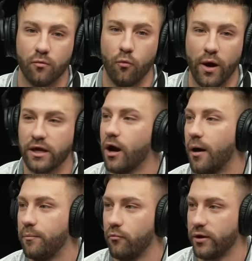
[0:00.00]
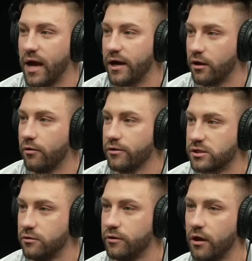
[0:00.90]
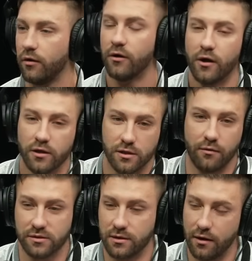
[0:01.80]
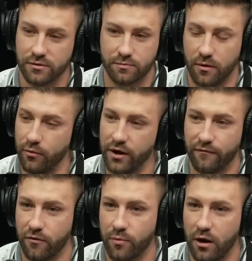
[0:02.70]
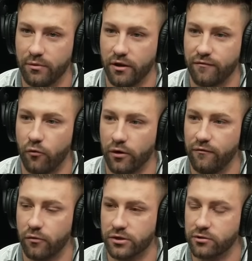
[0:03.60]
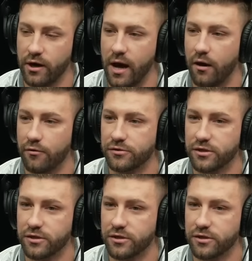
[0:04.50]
Wake up. We got to go to the studio. So I was awake for probably 44 straight hours.